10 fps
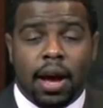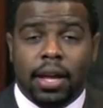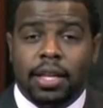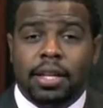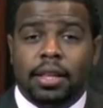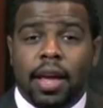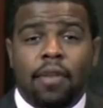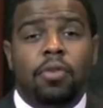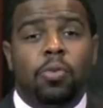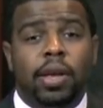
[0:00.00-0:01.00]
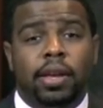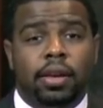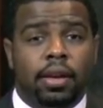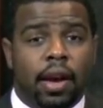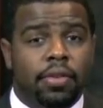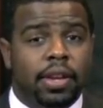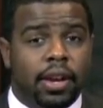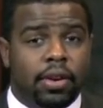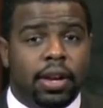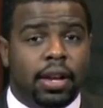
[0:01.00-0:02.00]
I think every week, every
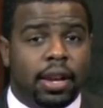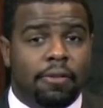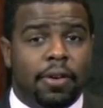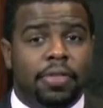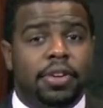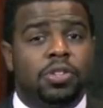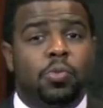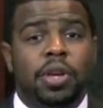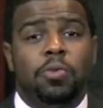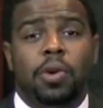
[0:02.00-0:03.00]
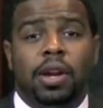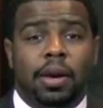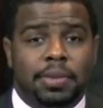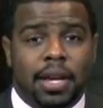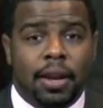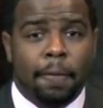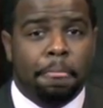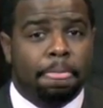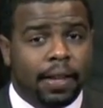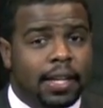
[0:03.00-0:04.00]
year in the NFL, there's a week one upset.
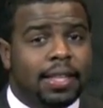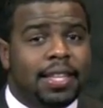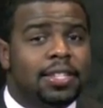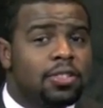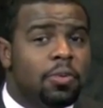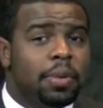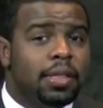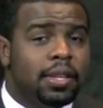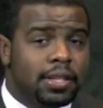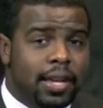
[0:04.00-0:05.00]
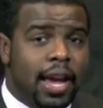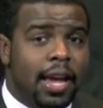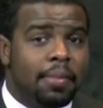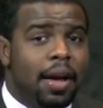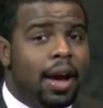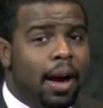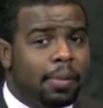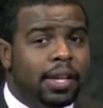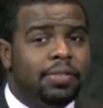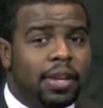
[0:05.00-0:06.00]
I think this is going to be this game. I
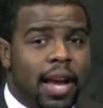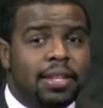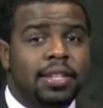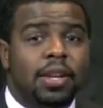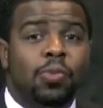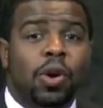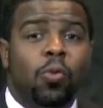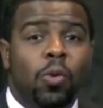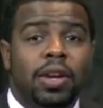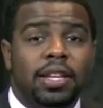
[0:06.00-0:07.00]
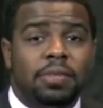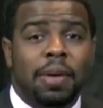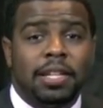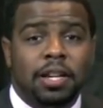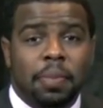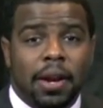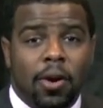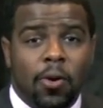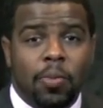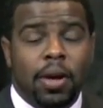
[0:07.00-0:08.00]
believe Kansas City will win this matchup at
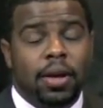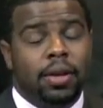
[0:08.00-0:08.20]
home.